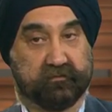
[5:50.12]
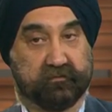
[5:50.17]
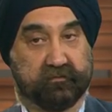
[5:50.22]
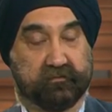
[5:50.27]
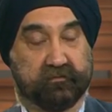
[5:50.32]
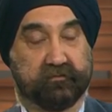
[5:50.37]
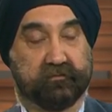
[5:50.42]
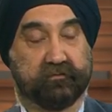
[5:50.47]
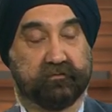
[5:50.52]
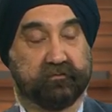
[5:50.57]

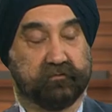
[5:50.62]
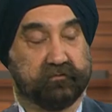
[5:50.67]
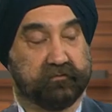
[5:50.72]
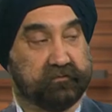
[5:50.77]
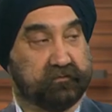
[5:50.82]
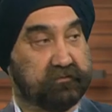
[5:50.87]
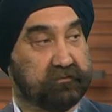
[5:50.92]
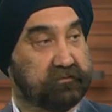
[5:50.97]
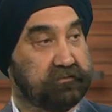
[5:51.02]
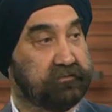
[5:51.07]

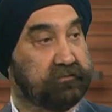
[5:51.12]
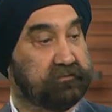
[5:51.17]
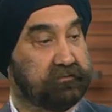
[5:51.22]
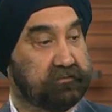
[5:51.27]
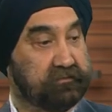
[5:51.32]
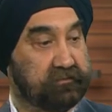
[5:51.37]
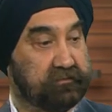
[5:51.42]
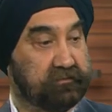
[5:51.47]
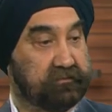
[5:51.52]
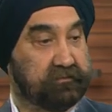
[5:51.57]

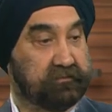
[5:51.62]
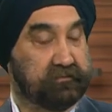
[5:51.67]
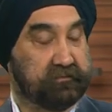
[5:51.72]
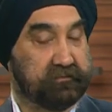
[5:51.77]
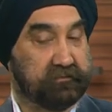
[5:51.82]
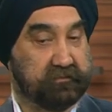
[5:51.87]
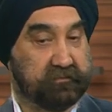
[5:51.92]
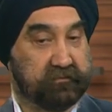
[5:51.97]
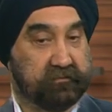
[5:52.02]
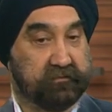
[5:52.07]

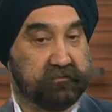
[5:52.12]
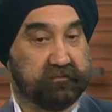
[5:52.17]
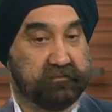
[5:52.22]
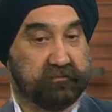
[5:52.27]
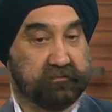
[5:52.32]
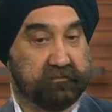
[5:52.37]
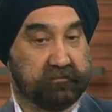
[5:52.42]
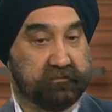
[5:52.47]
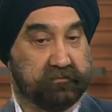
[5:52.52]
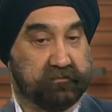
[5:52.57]

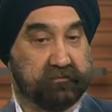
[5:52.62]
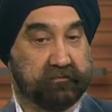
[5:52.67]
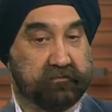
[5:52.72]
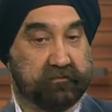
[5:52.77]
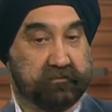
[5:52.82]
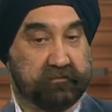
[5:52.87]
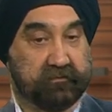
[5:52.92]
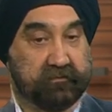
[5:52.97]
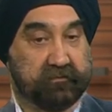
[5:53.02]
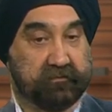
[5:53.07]

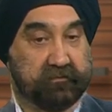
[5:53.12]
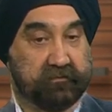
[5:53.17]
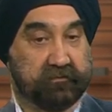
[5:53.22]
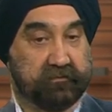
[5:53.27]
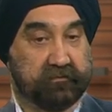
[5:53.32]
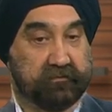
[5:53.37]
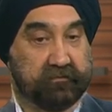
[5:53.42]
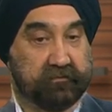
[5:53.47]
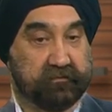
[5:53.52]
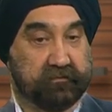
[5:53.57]

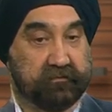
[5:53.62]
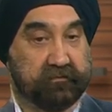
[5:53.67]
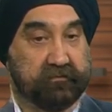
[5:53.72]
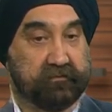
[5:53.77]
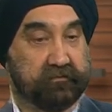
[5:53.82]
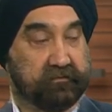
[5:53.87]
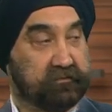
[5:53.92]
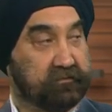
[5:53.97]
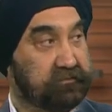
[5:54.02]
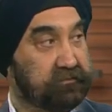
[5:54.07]

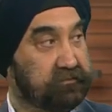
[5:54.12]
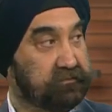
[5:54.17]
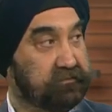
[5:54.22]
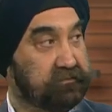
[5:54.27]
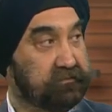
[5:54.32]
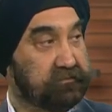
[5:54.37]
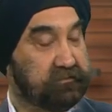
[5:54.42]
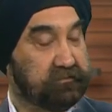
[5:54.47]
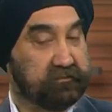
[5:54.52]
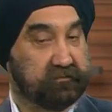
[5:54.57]

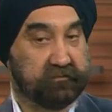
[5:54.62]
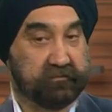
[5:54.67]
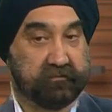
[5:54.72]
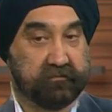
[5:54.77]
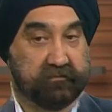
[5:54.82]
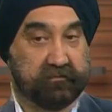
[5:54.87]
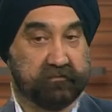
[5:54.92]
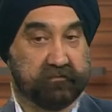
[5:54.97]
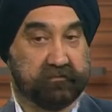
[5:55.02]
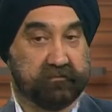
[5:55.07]

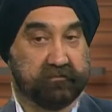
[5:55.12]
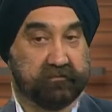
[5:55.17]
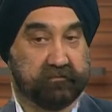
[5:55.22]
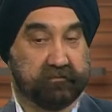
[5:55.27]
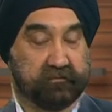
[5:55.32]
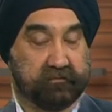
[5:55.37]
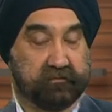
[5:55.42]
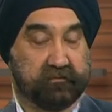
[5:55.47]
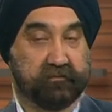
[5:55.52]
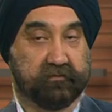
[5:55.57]

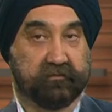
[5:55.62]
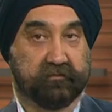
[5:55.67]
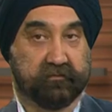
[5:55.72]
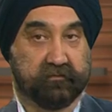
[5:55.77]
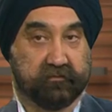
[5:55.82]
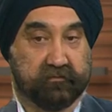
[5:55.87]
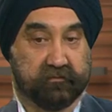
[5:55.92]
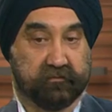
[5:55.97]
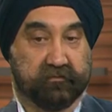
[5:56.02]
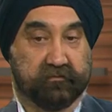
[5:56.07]

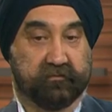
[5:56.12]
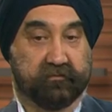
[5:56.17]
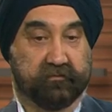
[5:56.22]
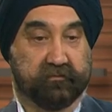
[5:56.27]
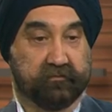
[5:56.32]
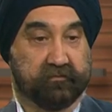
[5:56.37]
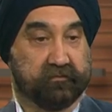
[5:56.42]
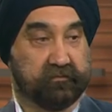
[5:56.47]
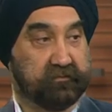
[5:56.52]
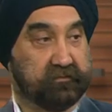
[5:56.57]

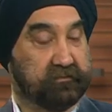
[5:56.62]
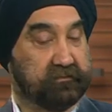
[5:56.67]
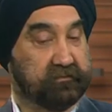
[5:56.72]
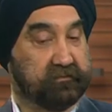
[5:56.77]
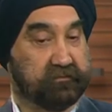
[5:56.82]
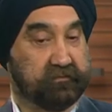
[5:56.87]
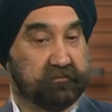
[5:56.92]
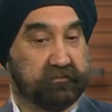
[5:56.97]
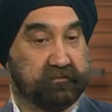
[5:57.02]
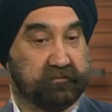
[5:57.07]

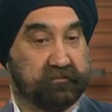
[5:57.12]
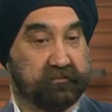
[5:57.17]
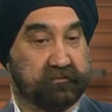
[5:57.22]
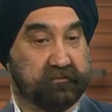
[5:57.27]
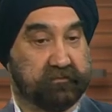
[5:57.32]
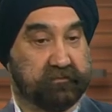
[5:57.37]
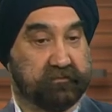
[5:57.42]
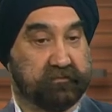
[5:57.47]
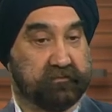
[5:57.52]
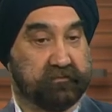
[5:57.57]

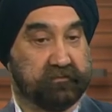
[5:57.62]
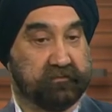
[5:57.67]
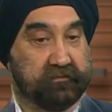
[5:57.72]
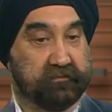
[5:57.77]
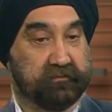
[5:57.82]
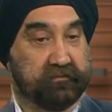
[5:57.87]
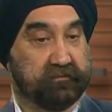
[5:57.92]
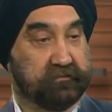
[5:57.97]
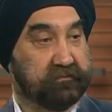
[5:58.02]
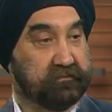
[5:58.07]

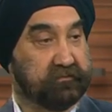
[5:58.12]
[no speech]